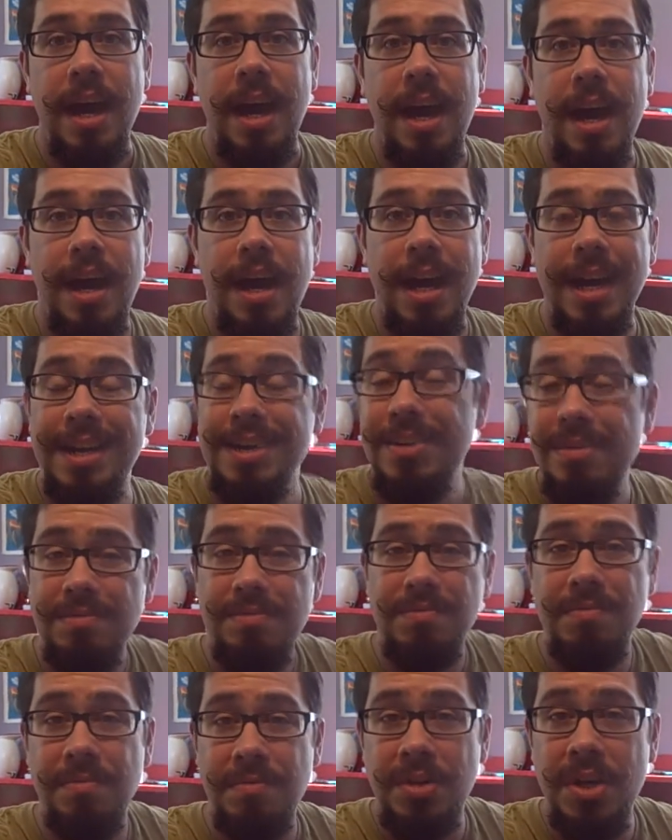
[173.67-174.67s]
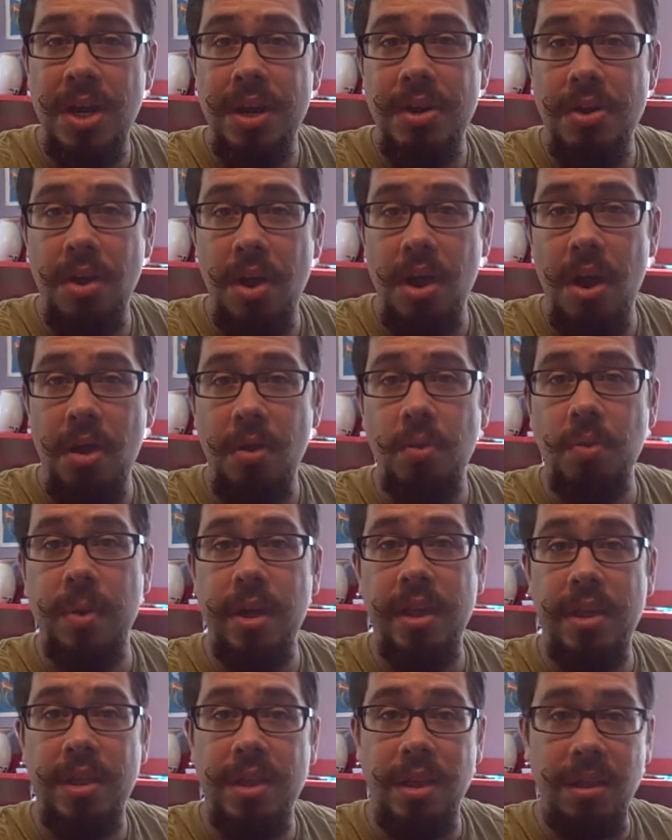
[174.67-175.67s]
And you've done it all
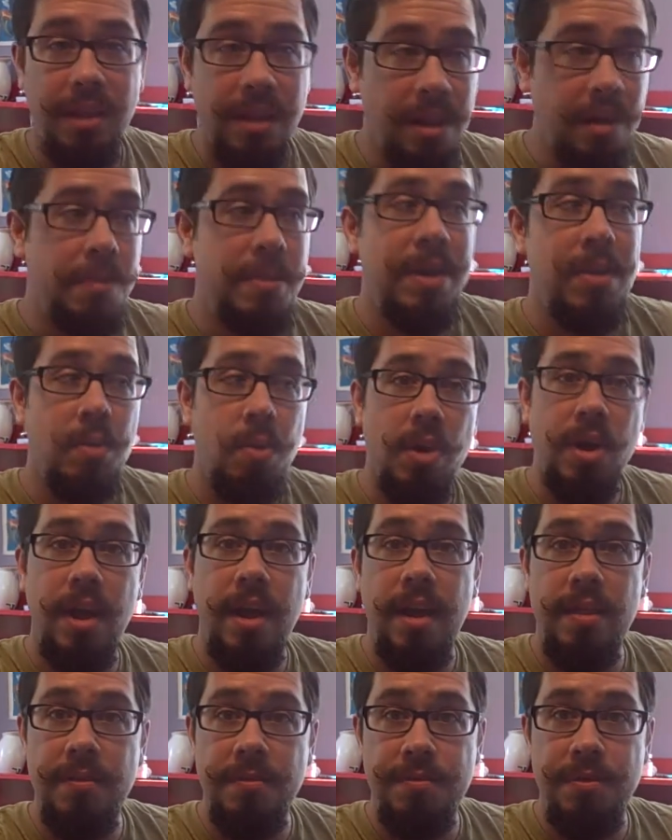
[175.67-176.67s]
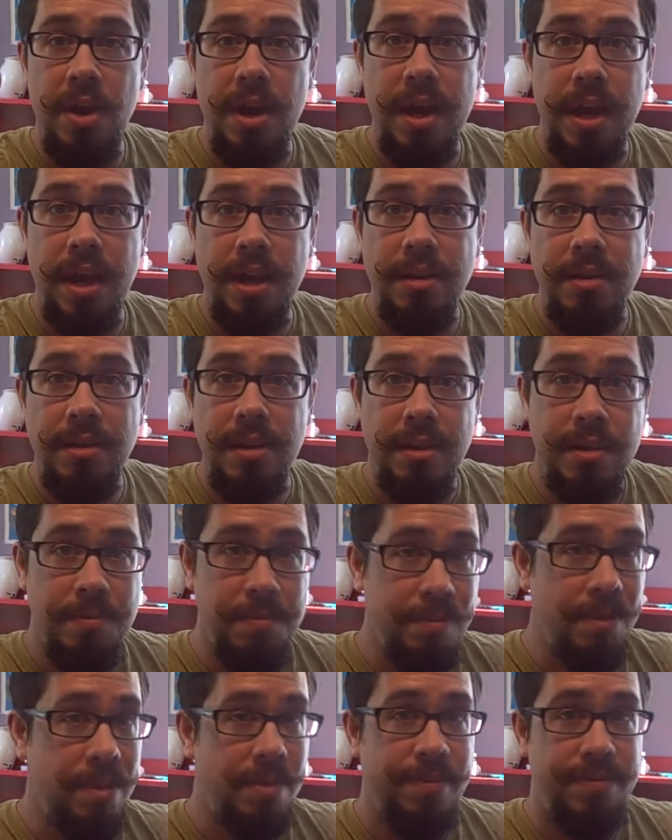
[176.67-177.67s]
with a little bit of work on the front end at the
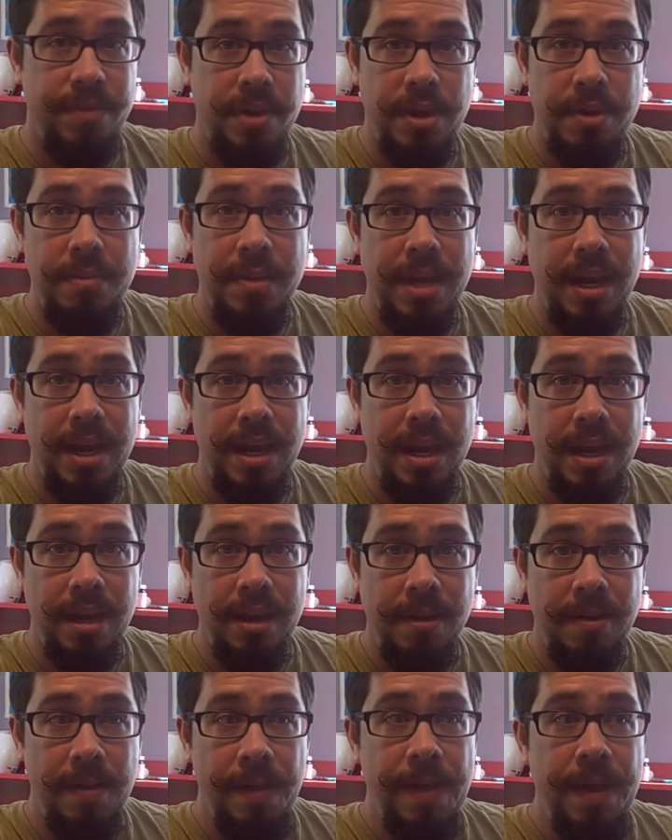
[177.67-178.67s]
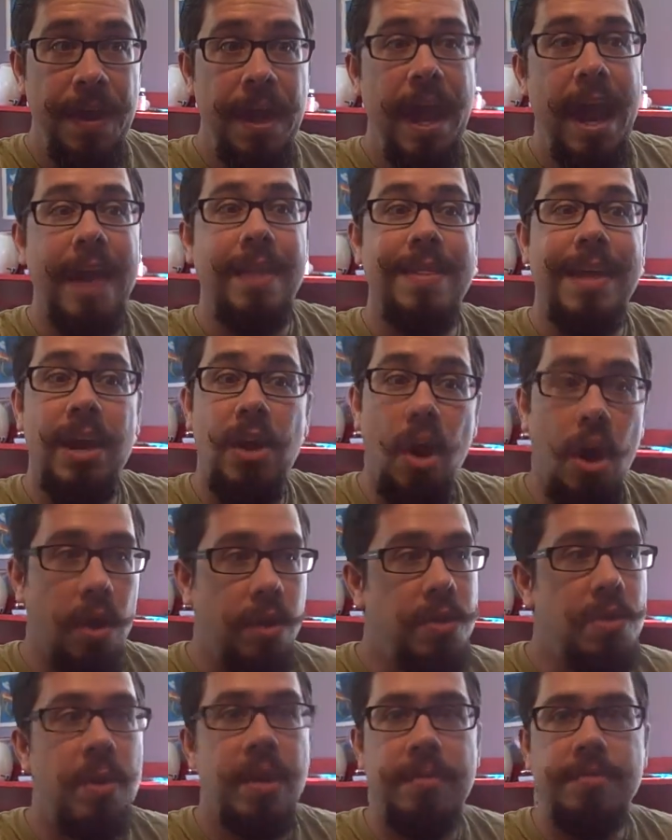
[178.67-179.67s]
very beginning, and then
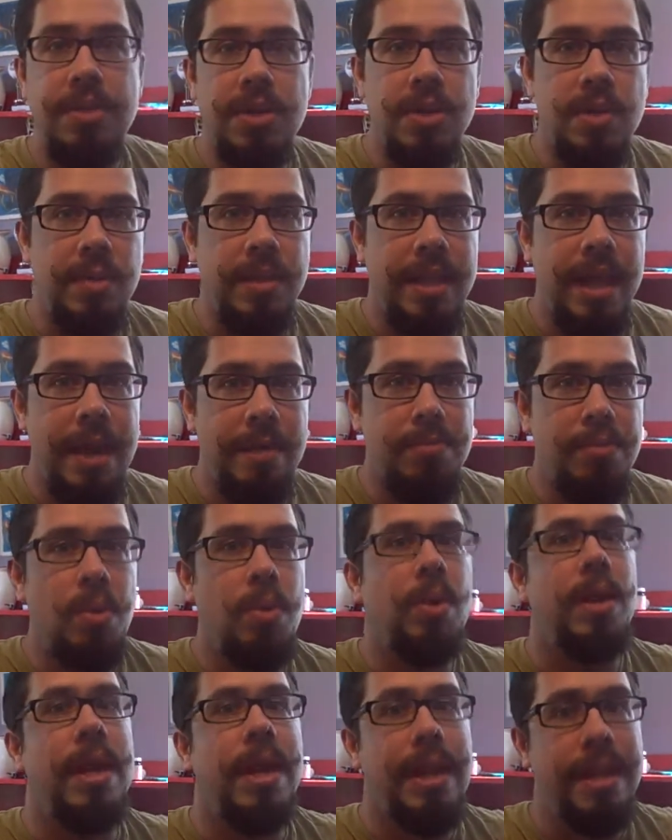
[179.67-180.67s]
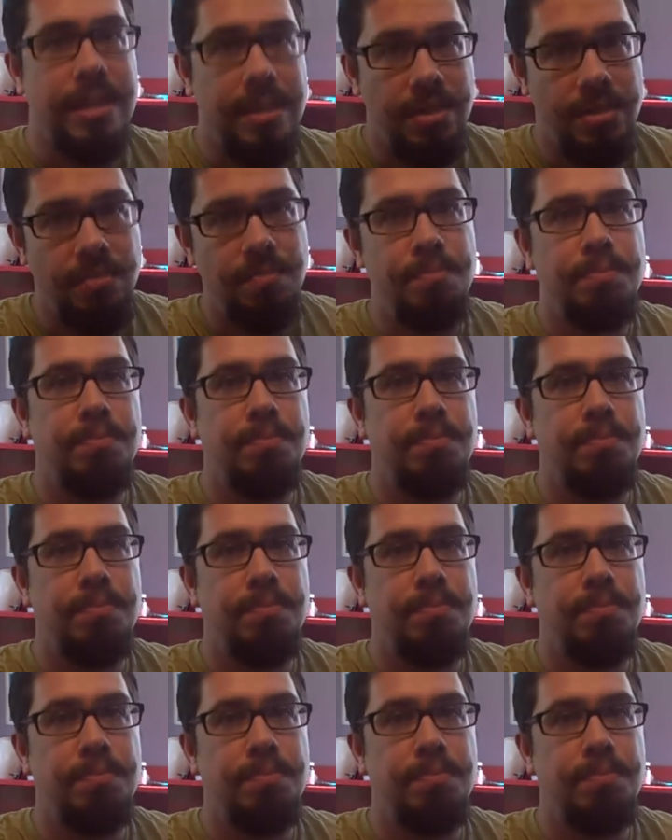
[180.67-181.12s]
all you have to do at that point is